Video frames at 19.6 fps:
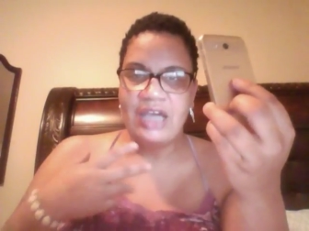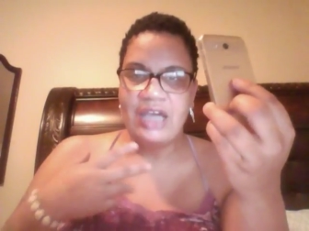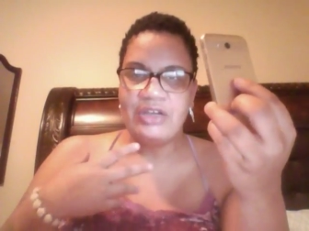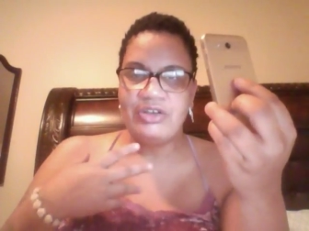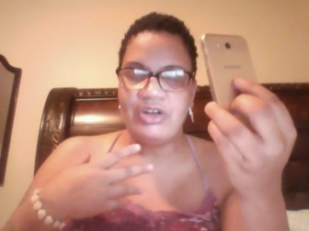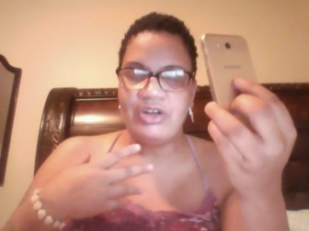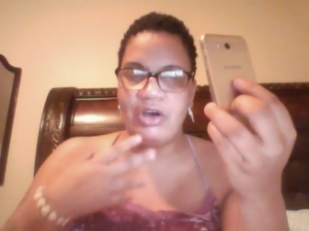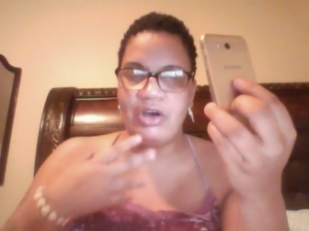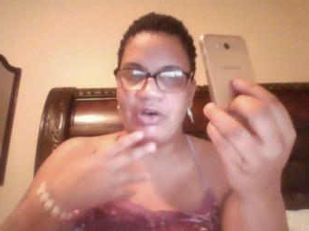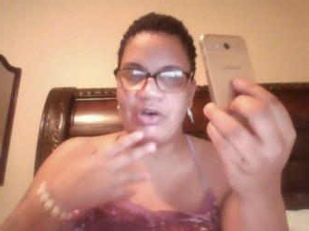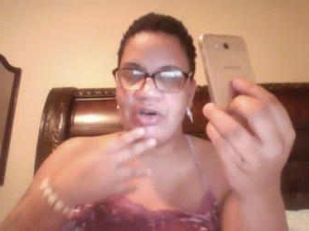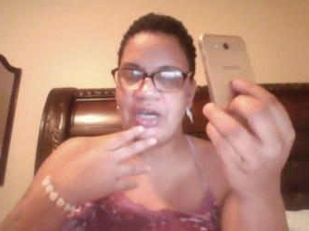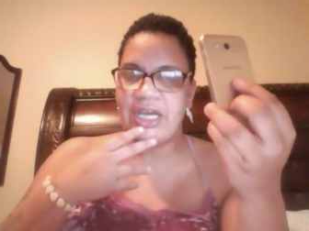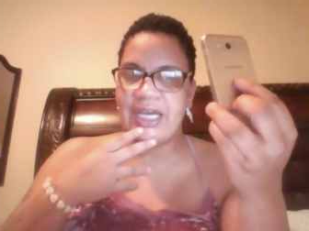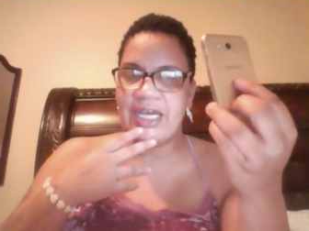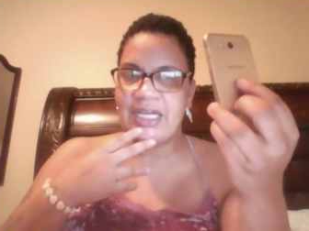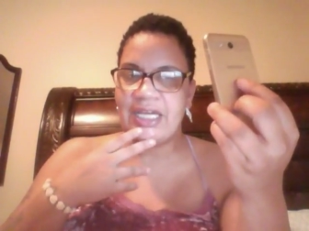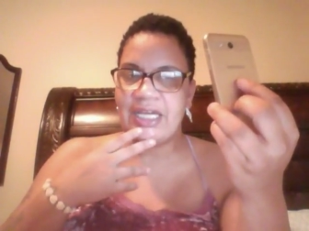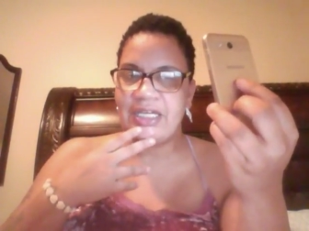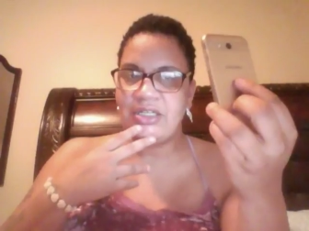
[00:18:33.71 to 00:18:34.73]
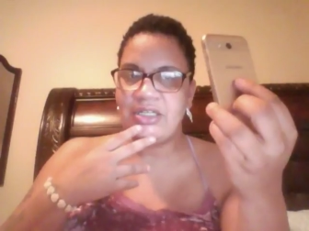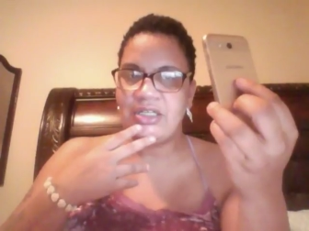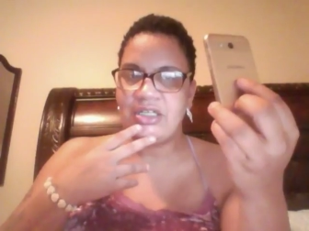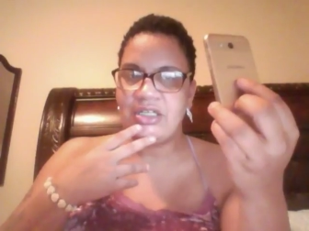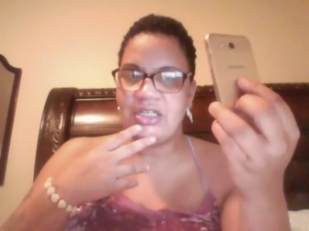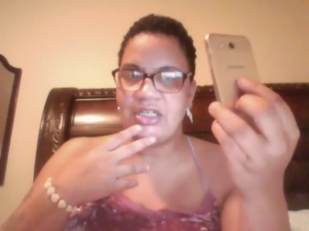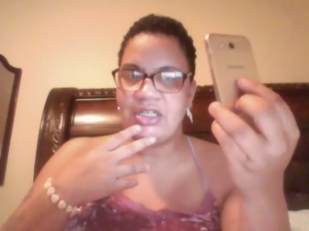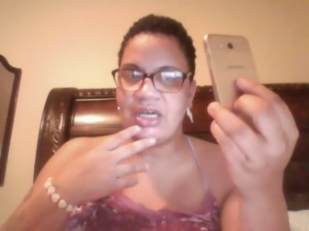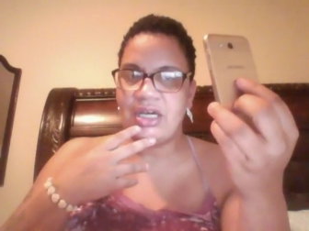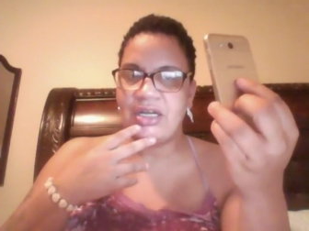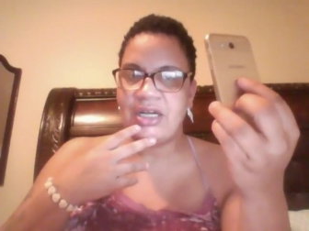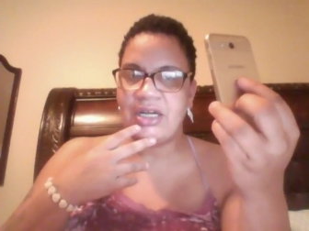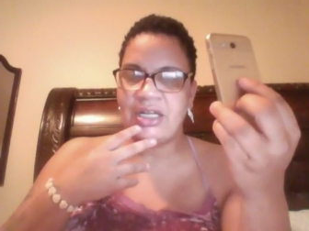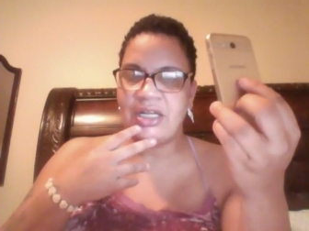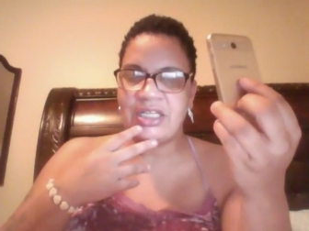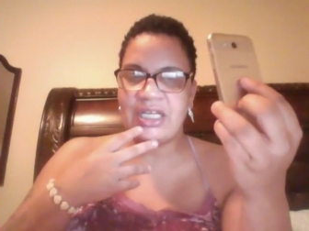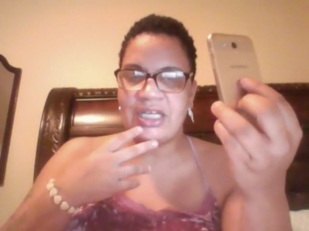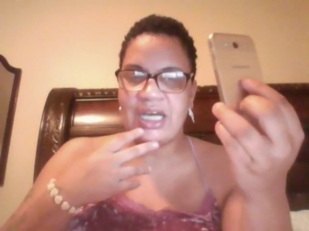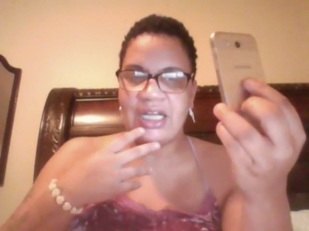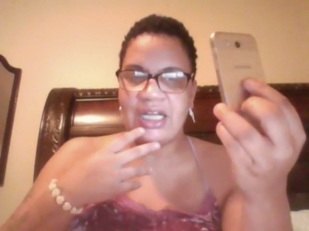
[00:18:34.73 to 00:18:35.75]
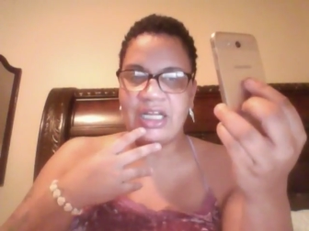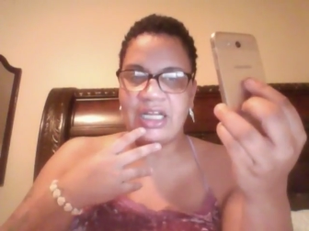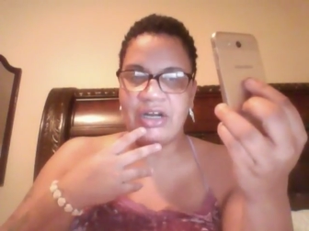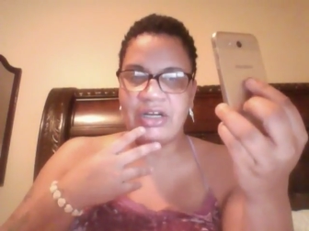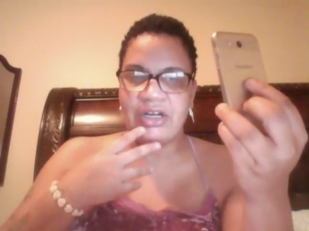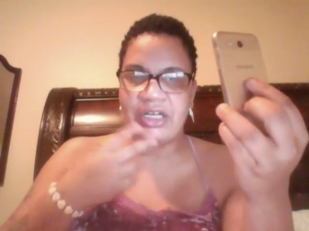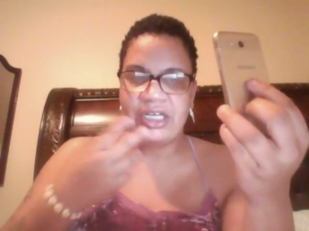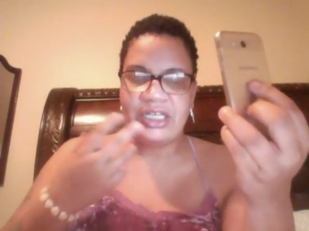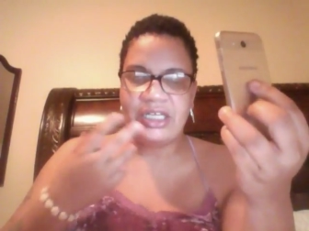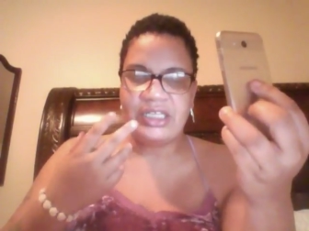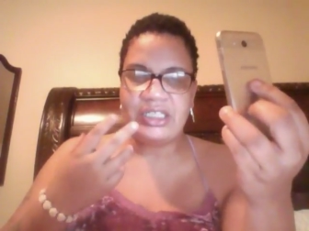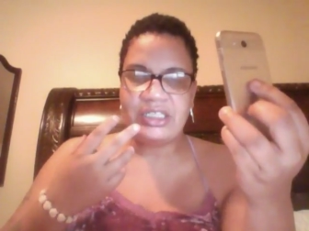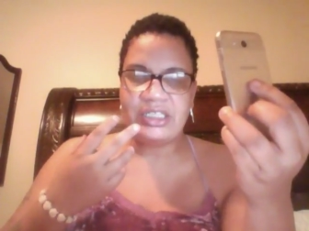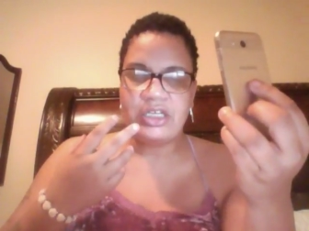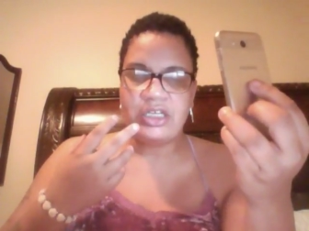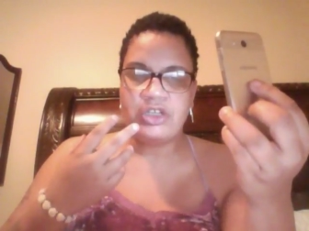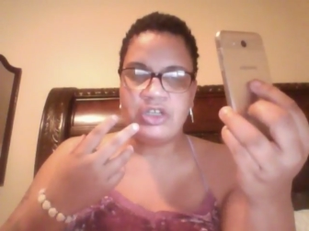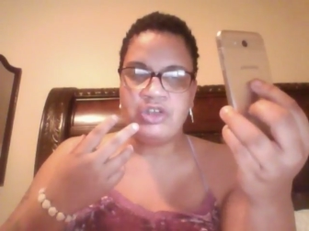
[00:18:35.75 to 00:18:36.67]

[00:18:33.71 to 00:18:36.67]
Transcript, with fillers: You know, and another thing I learned is